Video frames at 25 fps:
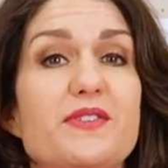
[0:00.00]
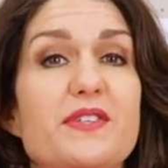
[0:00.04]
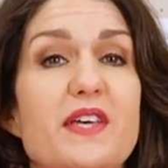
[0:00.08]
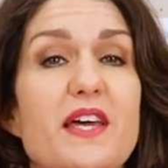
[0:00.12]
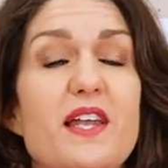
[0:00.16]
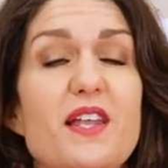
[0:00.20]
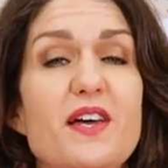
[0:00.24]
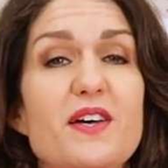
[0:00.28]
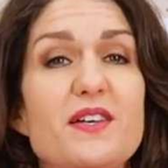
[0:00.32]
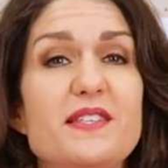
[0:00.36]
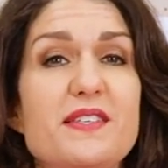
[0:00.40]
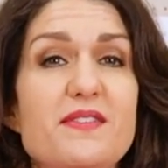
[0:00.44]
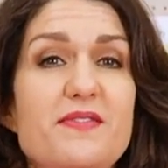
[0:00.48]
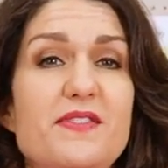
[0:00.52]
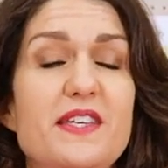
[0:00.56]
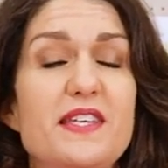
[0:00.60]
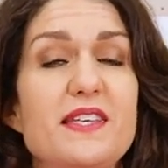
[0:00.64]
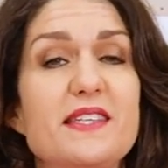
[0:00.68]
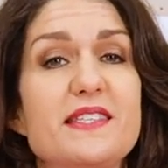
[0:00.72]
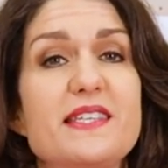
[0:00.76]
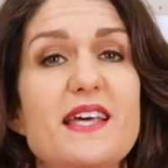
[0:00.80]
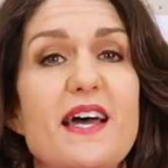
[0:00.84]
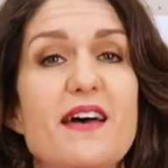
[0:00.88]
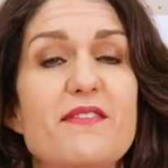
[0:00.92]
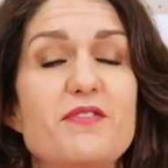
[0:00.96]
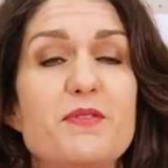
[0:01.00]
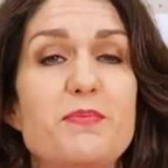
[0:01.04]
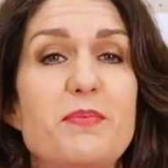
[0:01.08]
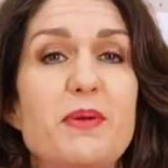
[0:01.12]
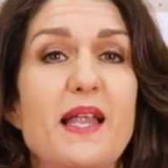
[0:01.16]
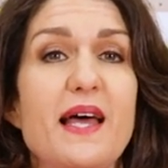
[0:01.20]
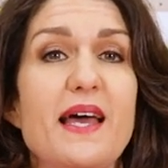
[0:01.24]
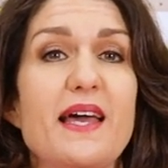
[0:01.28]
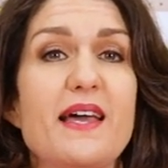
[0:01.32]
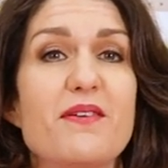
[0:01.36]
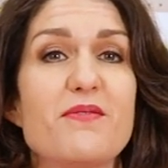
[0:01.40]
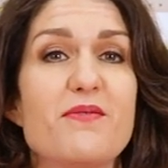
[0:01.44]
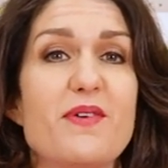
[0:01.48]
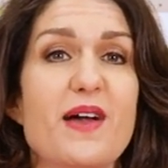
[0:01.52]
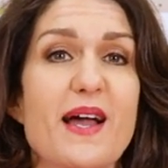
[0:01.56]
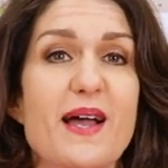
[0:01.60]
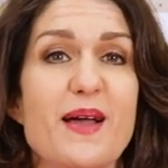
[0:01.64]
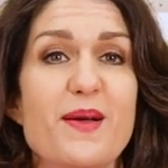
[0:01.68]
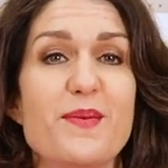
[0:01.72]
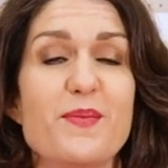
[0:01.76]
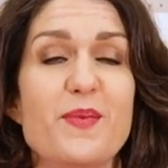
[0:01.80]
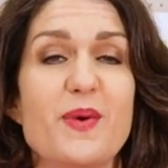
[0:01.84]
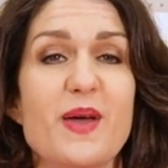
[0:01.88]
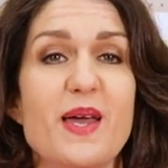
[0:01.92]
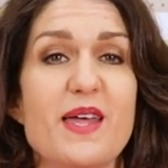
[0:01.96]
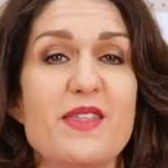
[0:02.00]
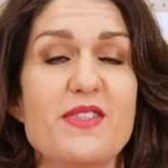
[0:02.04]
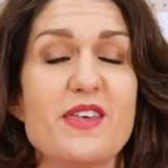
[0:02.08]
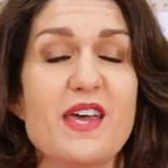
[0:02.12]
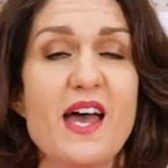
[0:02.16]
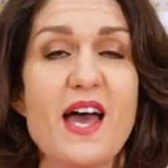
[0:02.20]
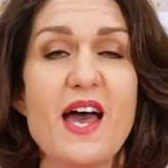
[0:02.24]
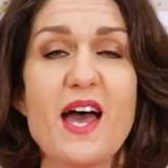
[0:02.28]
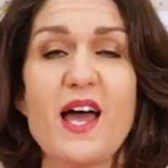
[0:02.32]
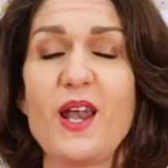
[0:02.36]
So lots of things to have a play around with,